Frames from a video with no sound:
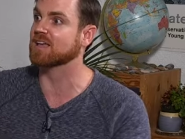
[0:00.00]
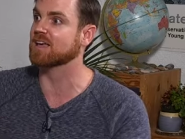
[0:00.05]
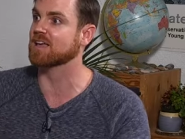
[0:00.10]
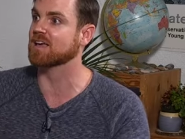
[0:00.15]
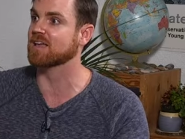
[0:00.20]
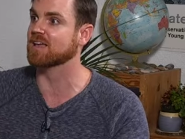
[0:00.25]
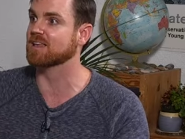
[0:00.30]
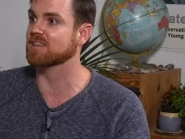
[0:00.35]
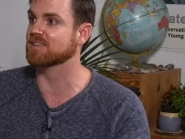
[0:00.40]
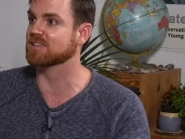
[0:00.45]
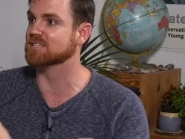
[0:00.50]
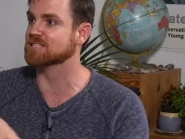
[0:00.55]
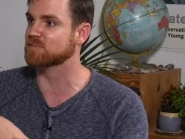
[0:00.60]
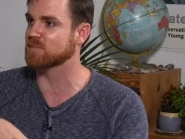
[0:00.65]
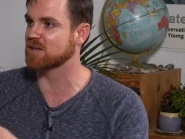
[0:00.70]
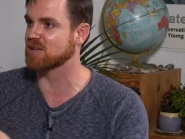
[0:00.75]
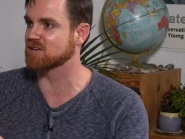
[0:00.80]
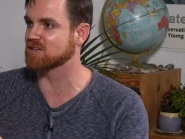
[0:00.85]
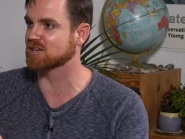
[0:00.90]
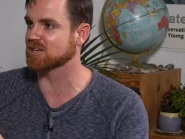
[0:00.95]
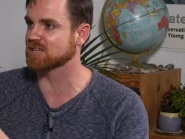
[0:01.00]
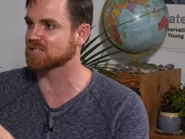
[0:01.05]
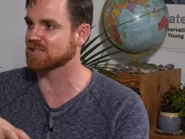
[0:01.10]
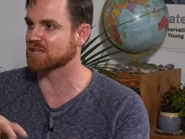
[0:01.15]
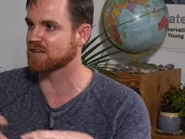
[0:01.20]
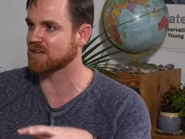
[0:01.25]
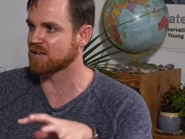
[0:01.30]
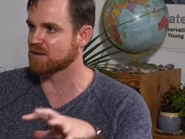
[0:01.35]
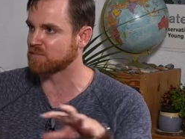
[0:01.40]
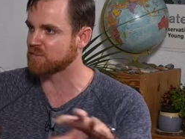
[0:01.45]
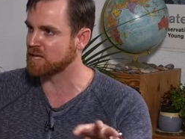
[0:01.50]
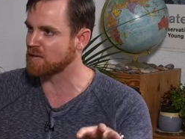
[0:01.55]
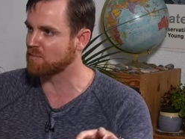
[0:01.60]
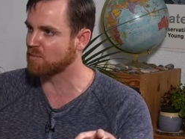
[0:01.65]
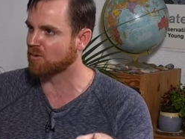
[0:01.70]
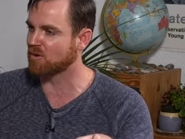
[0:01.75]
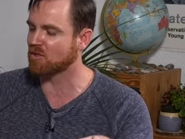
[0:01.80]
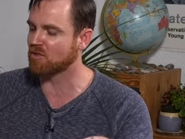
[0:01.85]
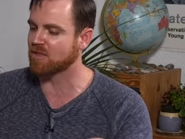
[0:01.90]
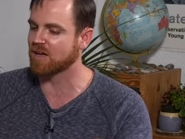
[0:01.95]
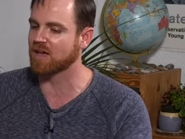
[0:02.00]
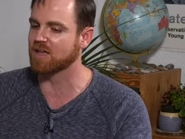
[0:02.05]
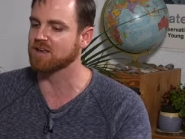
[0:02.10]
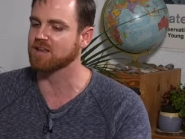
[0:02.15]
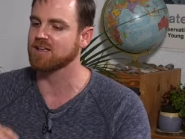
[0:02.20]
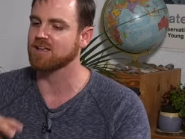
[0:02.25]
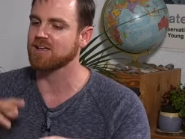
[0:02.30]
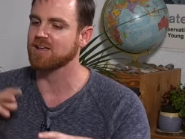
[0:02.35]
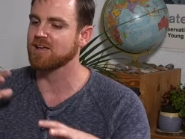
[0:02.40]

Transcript: yeah, in yeah. the species and in people that